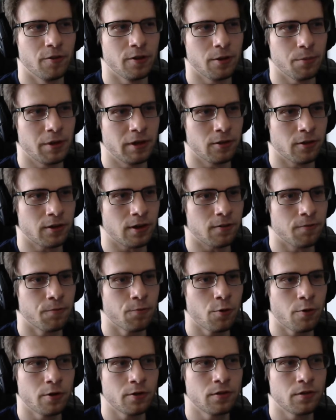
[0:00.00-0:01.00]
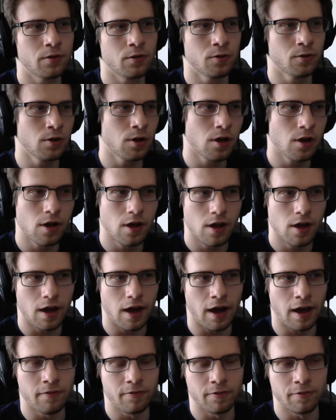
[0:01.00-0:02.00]
been looking forward to. I
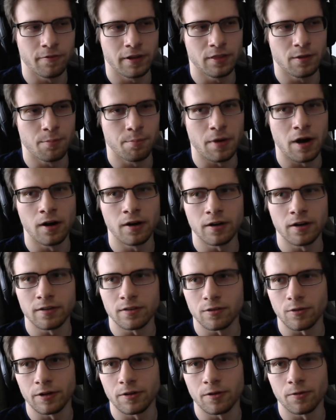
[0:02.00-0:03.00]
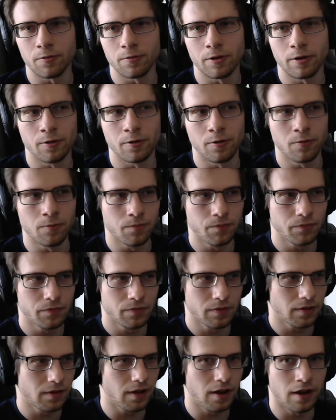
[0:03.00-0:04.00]
haven't read the manga, so I don't know
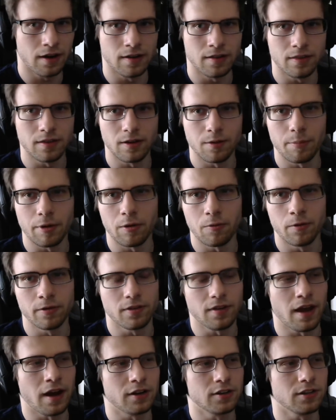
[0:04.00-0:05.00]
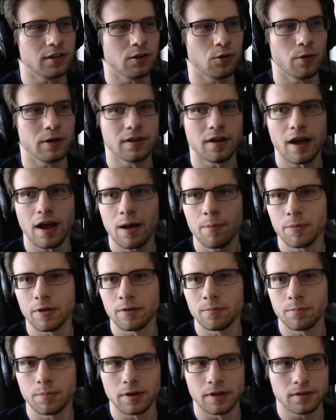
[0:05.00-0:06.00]
anything about what's actually going to happen,
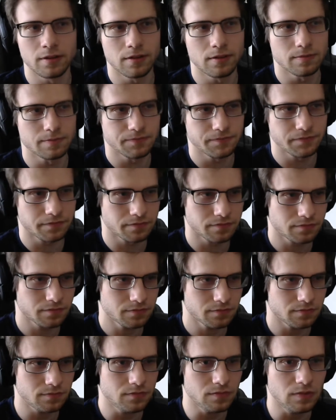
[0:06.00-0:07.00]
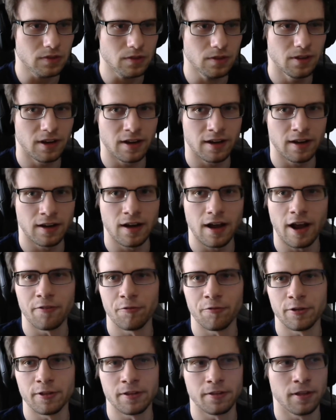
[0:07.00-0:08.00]
but I
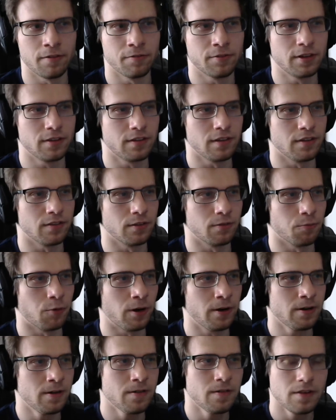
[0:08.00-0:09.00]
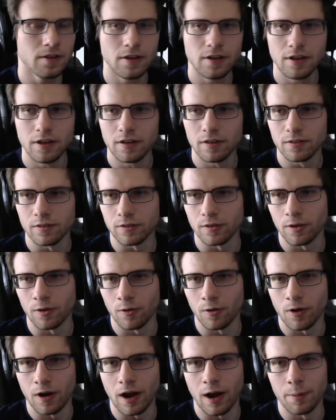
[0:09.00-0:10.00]
really loved season 1, so
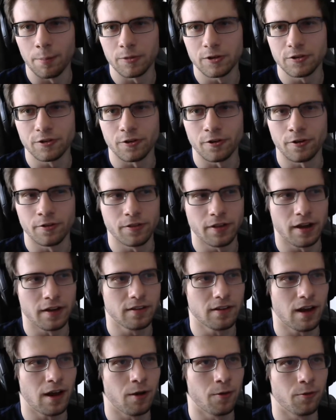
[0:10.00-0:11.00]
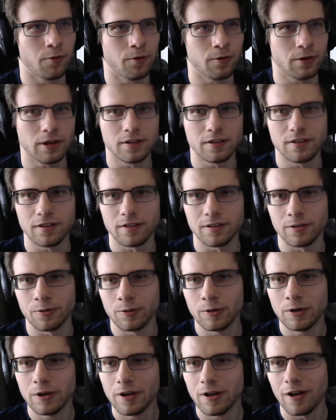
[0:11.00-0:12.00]
I'm sure that I will continue
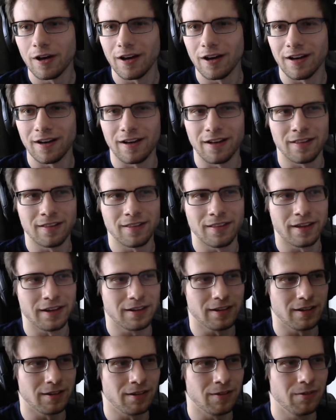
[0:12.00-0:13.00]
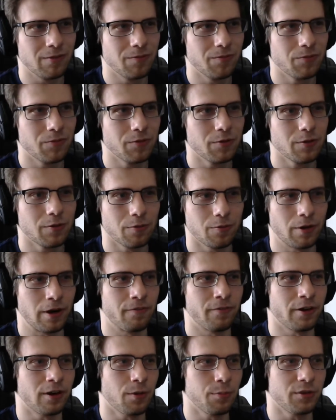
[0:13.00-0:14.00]
liking whatever
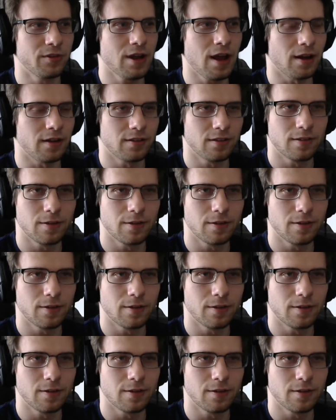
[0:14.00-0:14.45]
comes next.